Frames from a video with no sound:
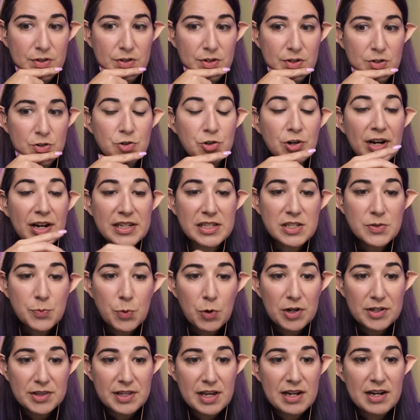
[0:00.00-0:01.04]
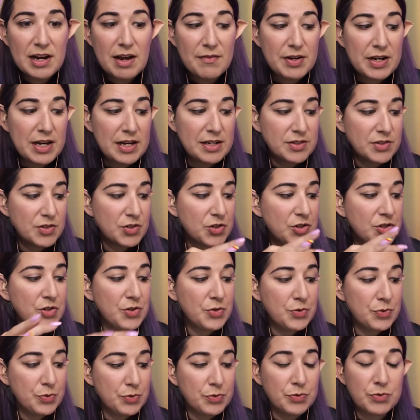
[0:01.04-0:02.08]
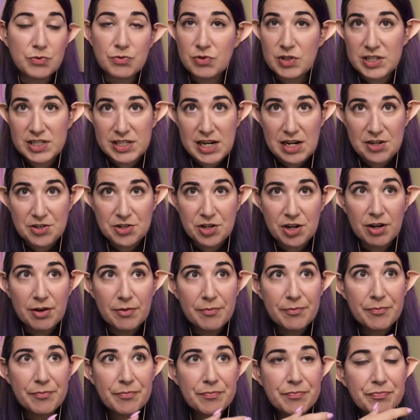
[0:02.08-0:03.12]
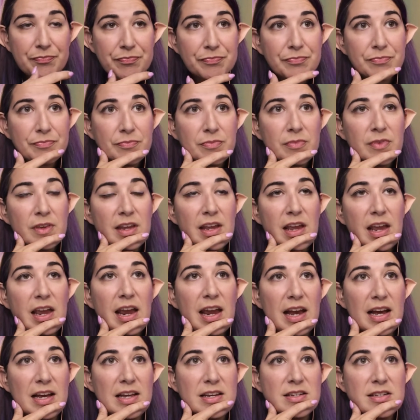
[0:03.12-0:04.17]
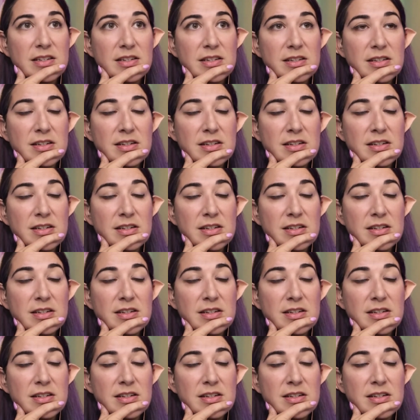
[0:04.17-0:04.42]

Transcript: transport that evidence to the center. And